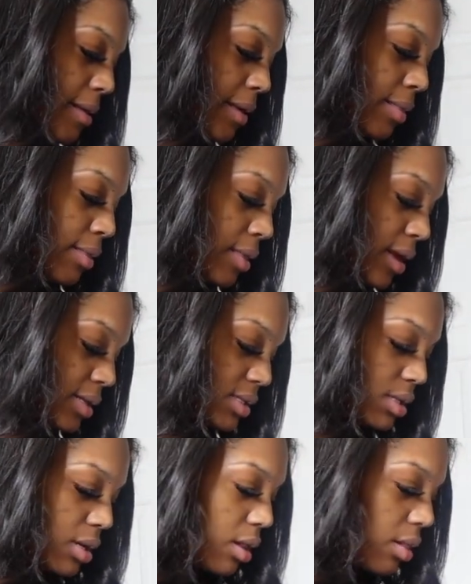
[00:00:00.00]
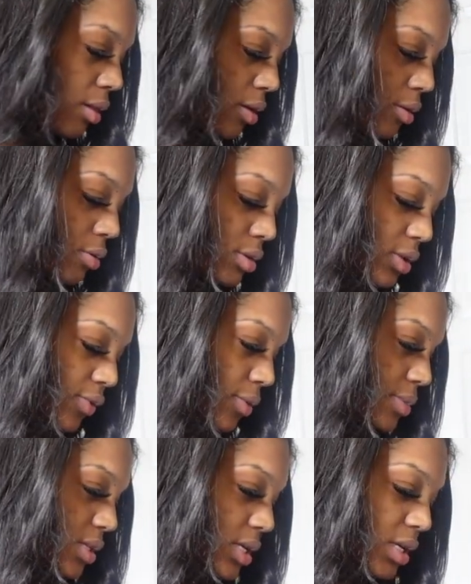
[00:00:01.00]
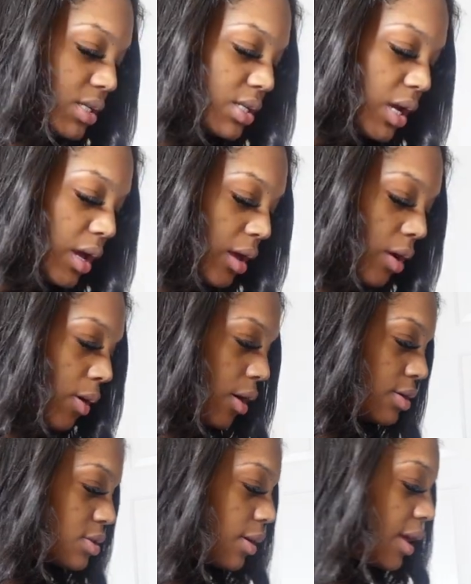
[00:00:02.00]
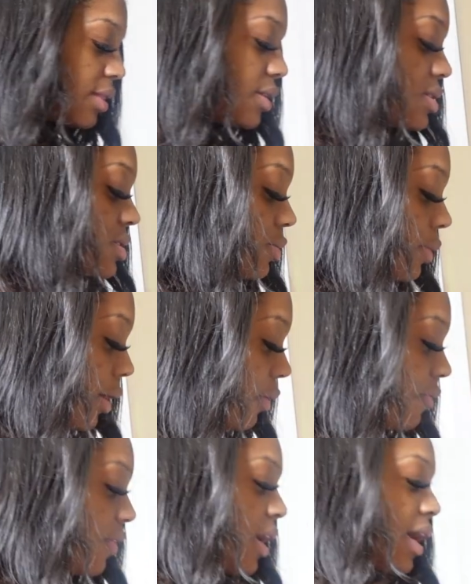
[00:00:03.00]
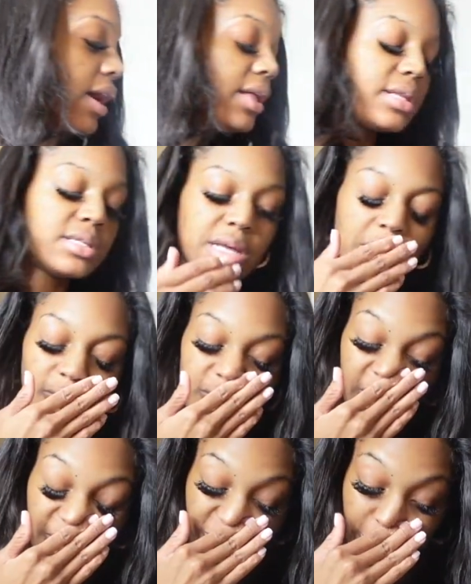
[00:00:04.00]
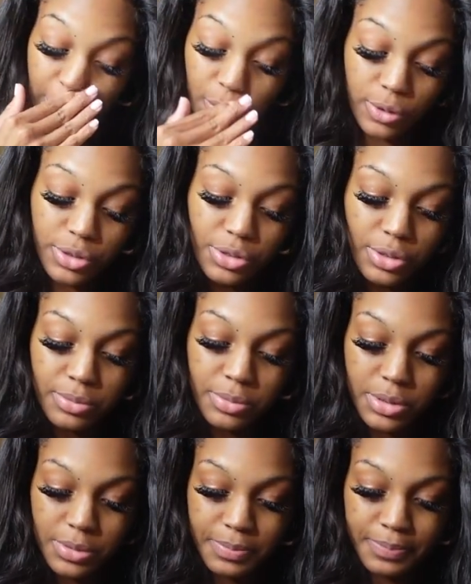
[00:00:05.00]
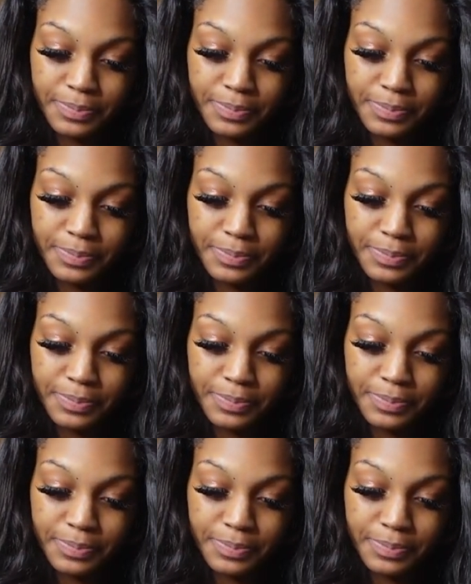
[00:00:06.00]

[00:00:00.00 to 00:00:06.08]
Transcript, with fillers: And that's the clothes from TJ. Oh, I also got this little outfit. I got this outfit from Nordstrom's.